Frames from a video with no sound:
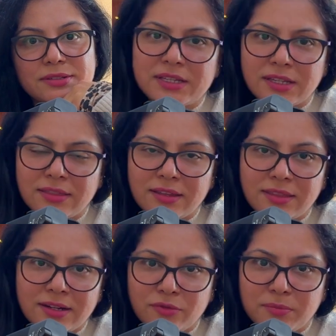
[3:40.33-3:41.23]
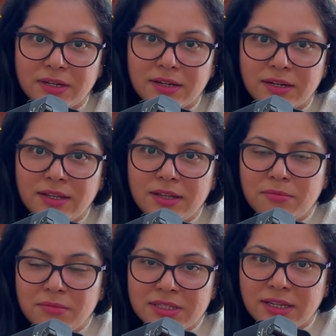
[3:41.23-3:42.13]
Basic thing that you've been
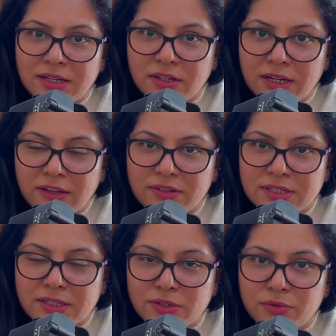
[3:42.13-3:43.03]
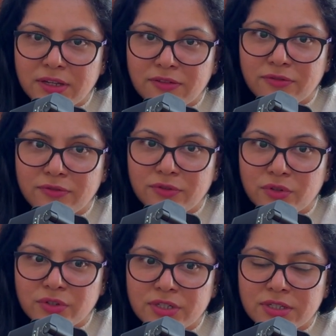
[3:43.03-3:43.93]
missing in your life is that you have
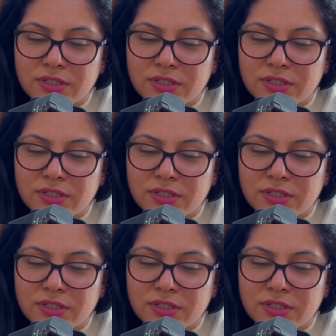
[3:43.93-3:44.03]
not